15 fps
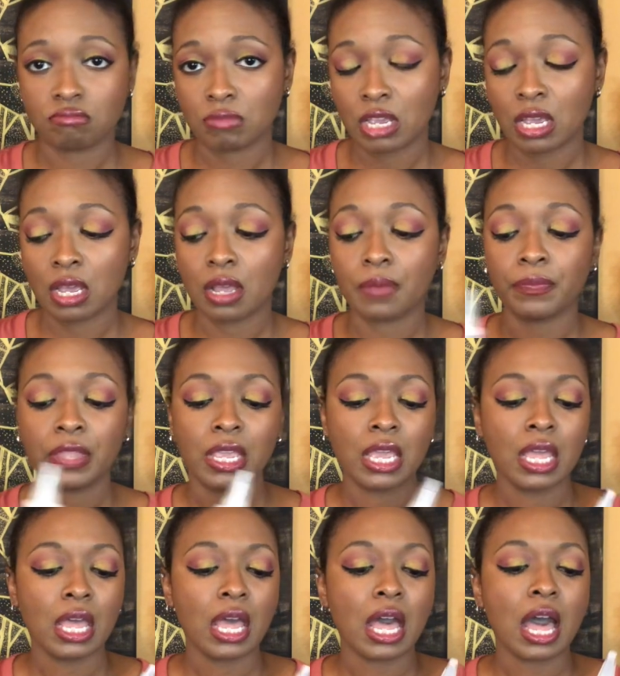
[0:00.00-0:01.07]

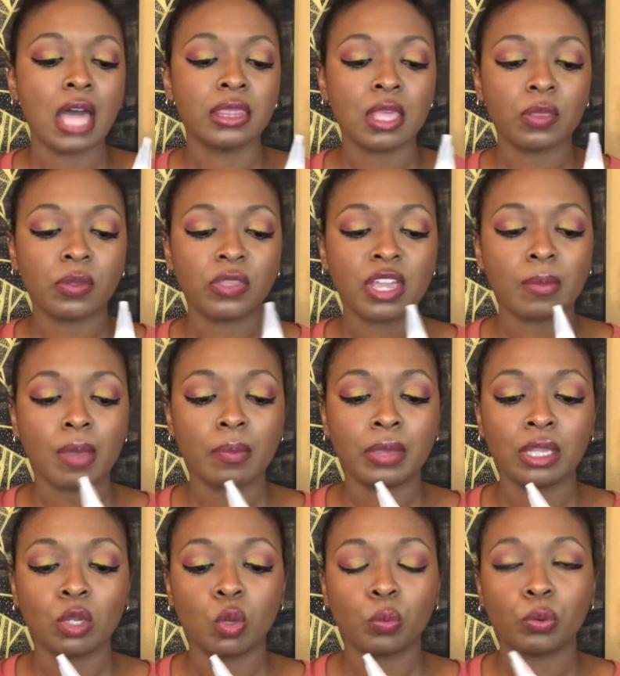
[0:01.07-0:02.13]
Another thing about
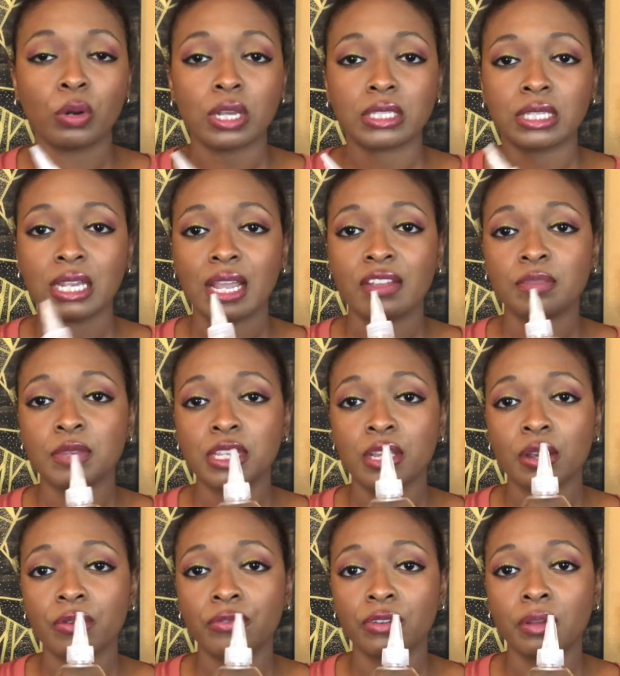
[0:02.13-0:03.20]
being low porosity, I have to be
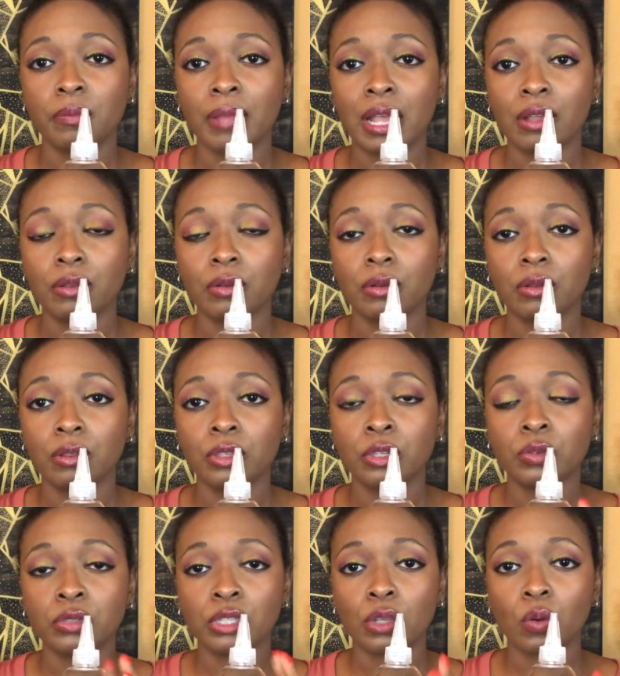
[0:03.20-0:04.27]
careful about
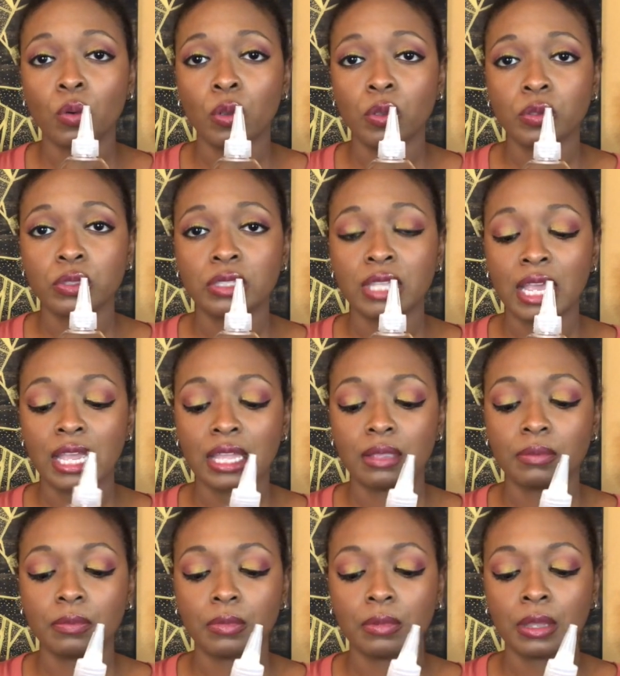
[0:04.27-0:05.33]
using oils
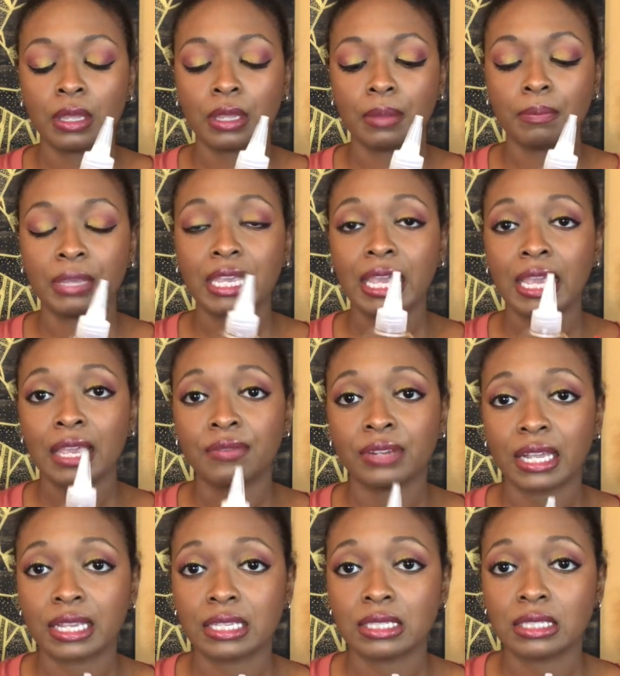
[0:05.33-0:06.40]
that behave
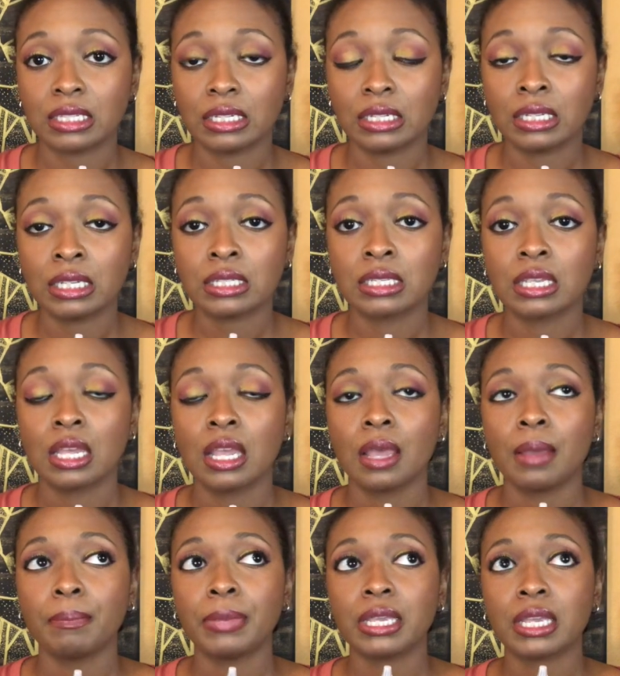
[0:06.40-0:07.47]
like a sealant,
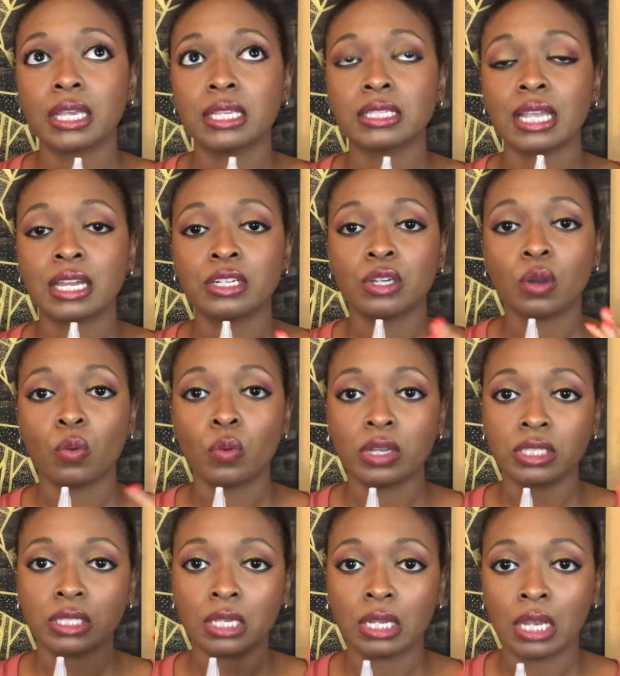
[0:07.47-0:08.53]
because I don't
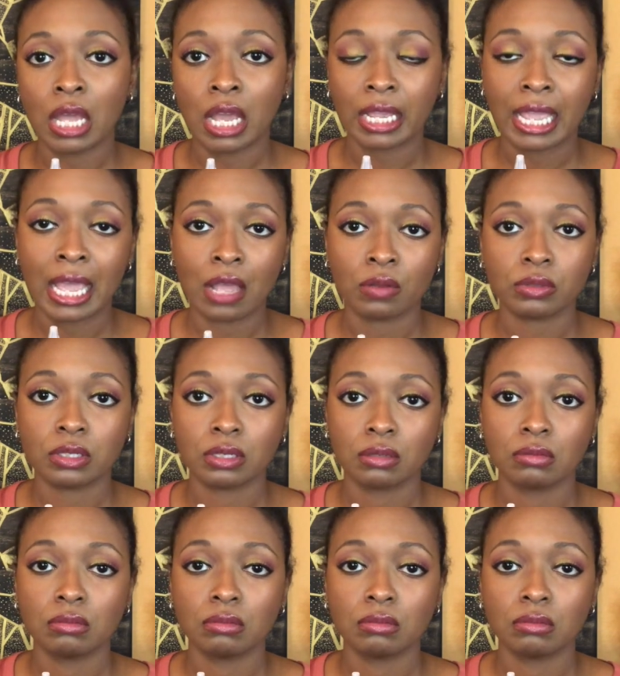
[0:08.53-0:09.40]
want to lock out